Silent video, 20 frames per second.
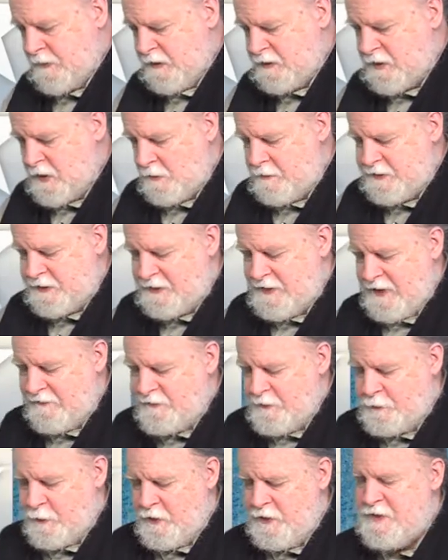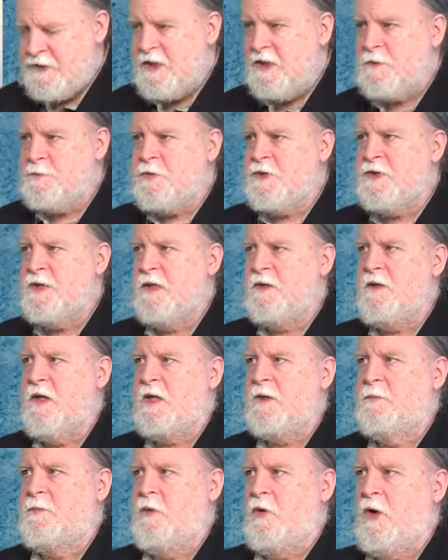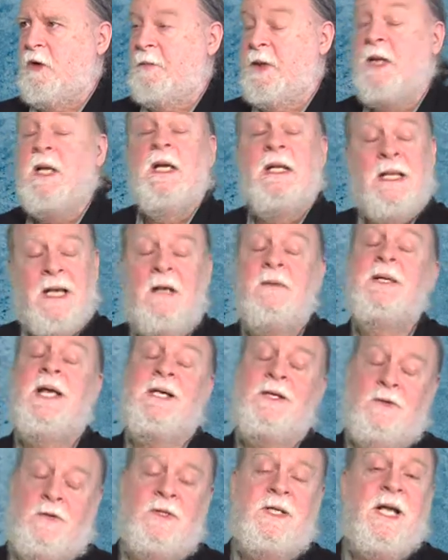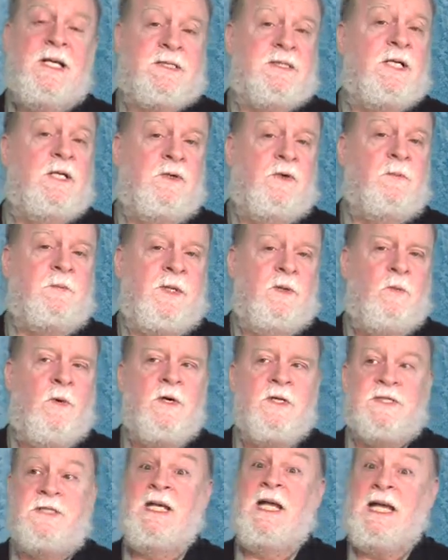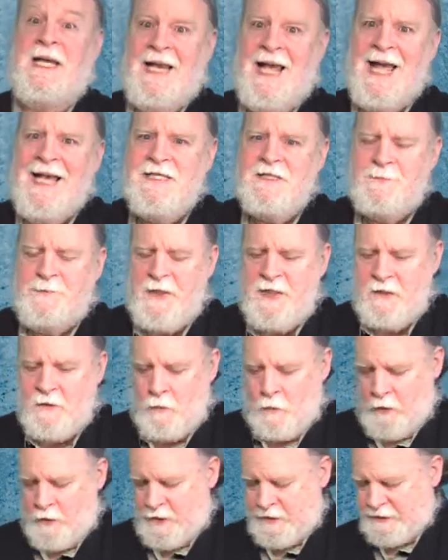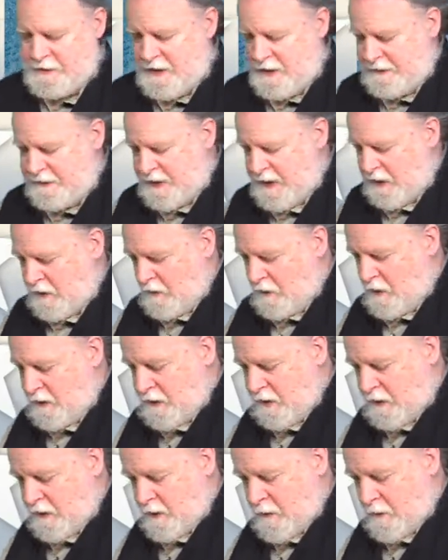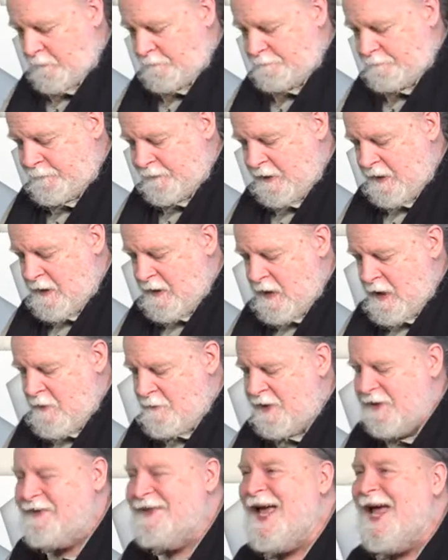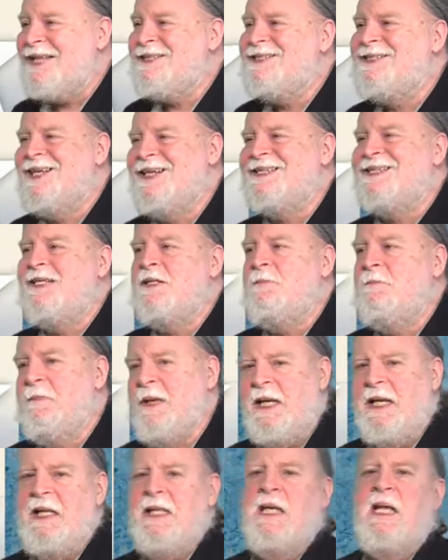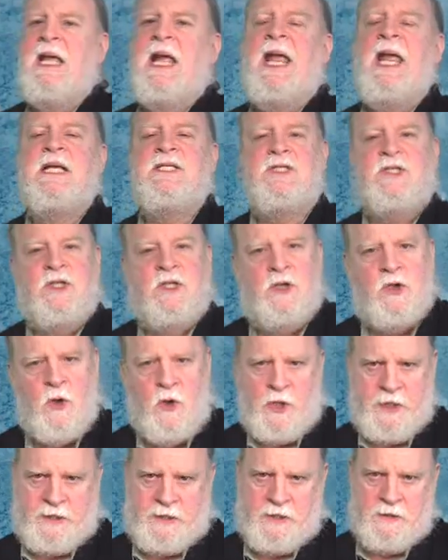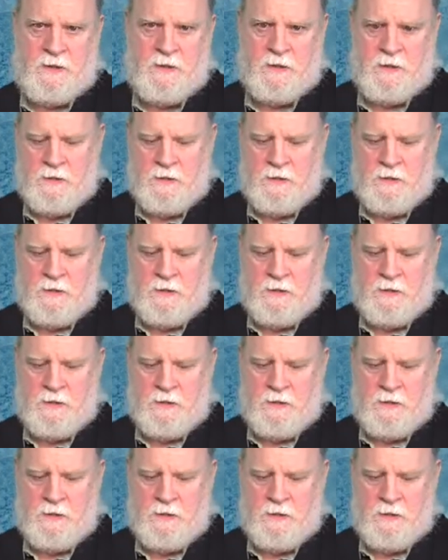So seven point six percent unemployment. Now, it, yes, it could be worse. It has been worse not that long ago. But that doesn't mean it's good.